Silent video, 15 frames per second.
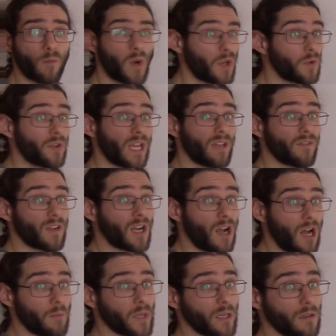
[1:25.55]
And what do they have
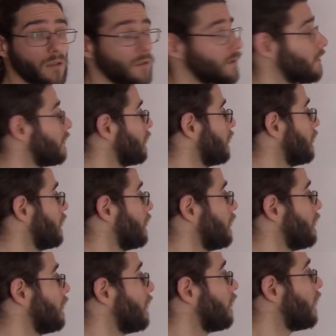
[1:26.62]
in common?
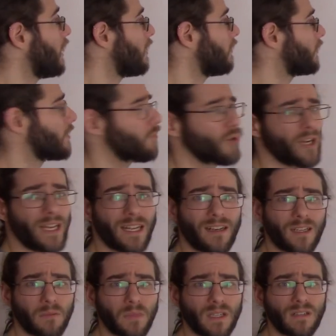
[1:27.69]
Well, they're
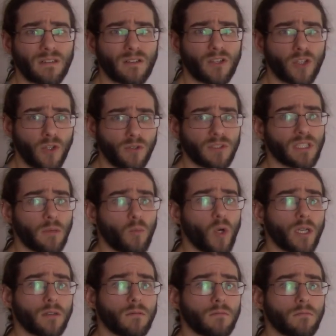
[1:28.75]
pretty intimate to
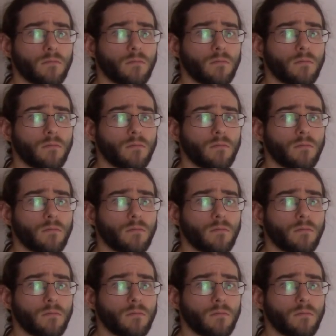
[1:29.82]
someone.